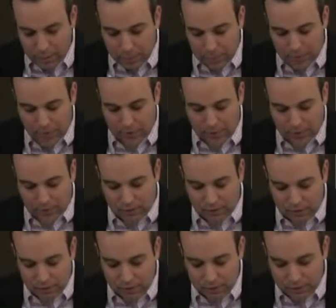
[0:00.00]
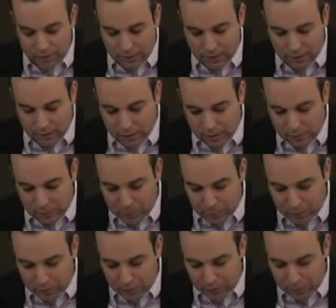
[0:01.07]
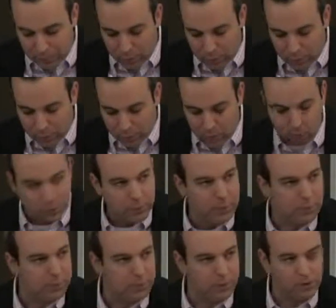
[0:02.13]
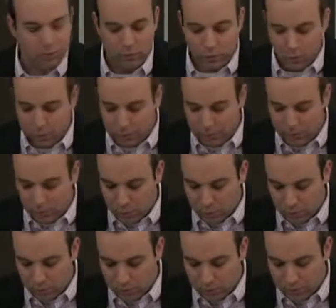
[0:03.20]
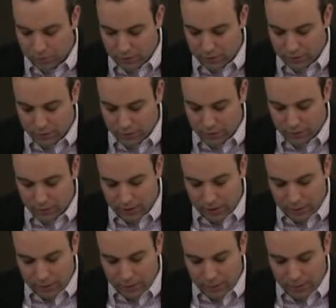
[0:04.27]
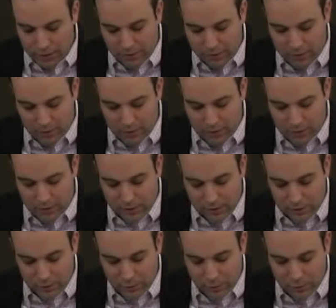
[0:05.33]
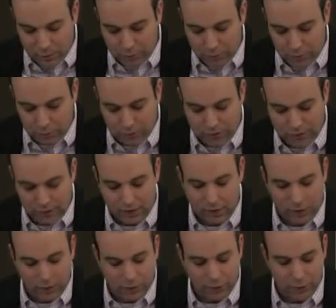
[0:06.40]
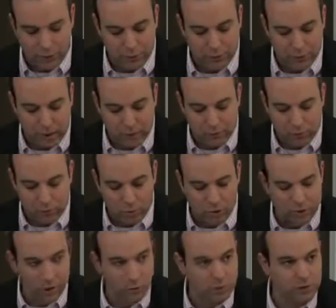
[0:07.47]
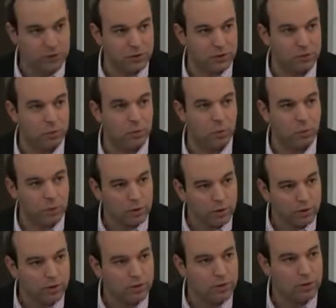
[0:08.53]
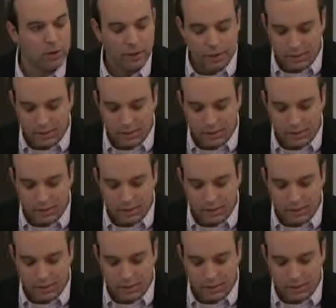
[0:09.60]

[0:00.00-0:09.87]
but since then, Doctor Zhao has been quite prolific, where he received numerous awards, including the M I T Technology Review T R thirty-five Award, which is the world's